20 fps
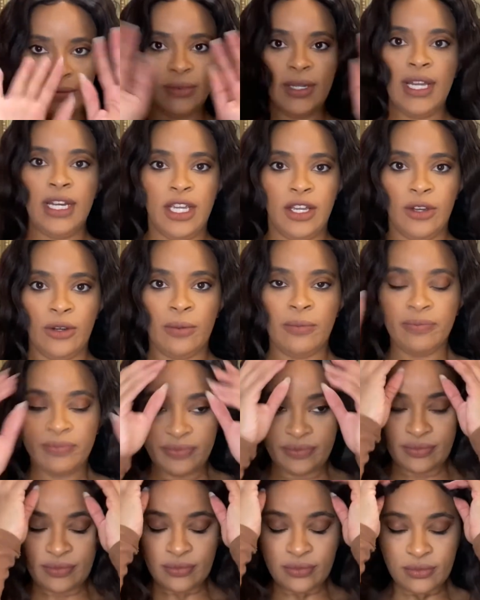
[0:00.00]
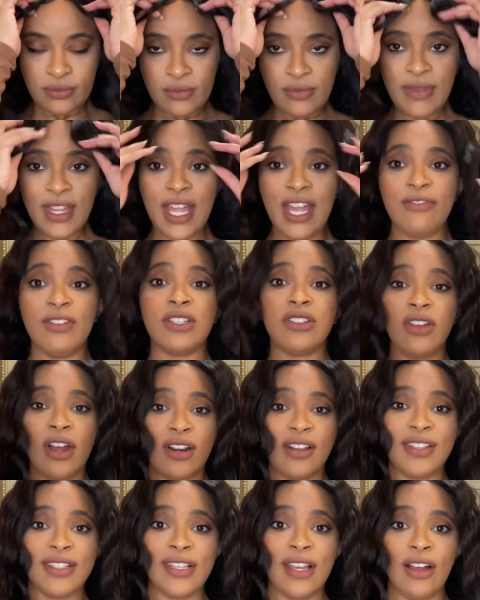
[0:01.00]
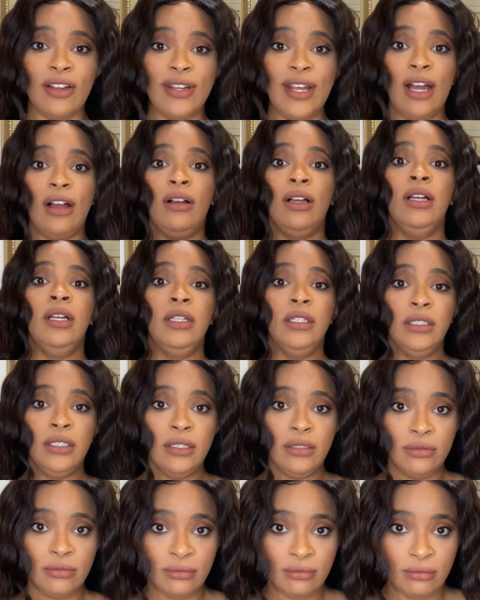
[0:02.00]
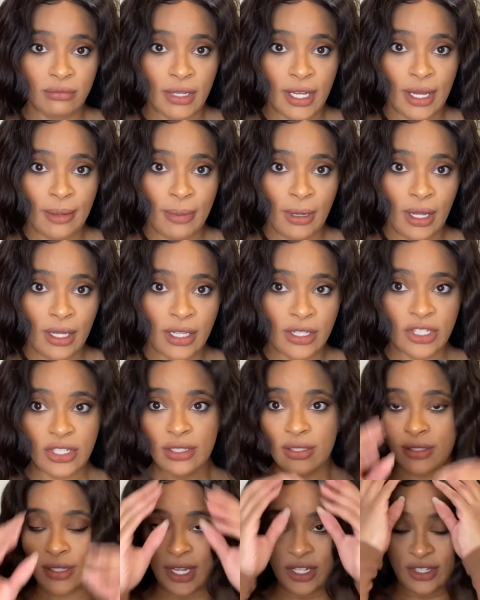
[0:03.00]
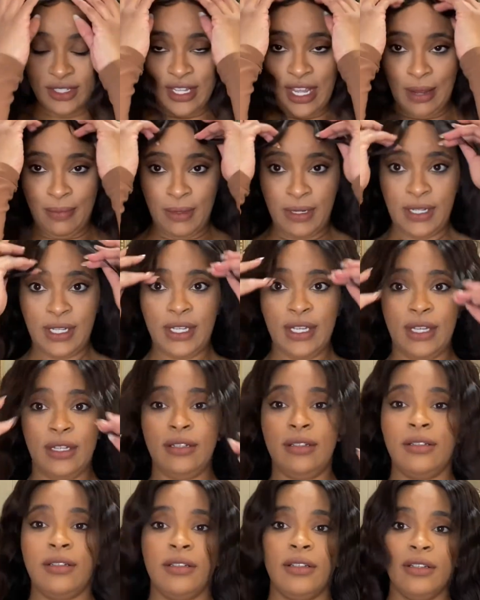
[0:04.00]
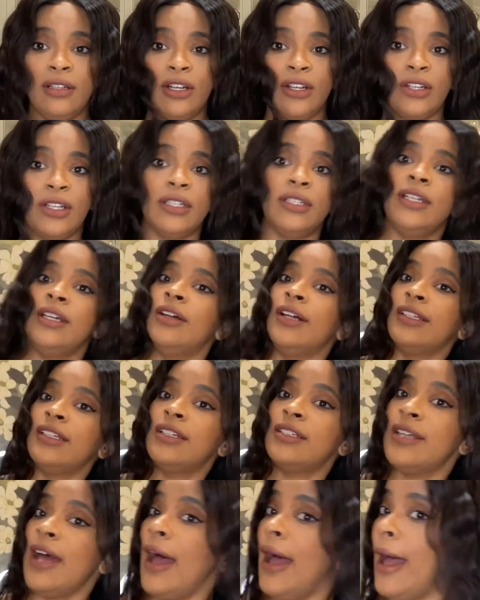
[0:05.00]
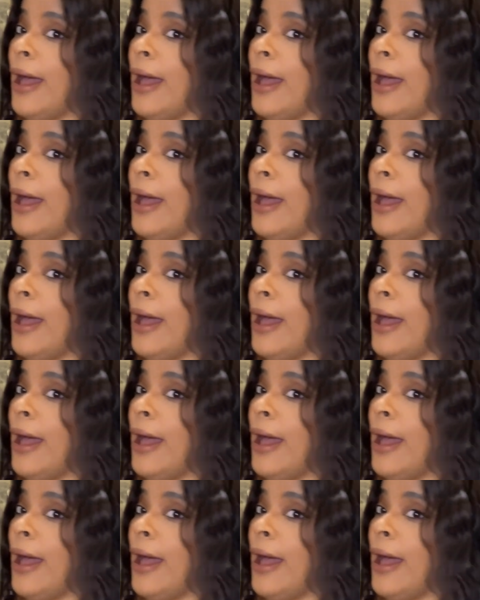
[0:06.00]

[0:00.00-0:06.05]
anywho, if it's not on sale now, my apologies. I just happened to get a good deal at the time.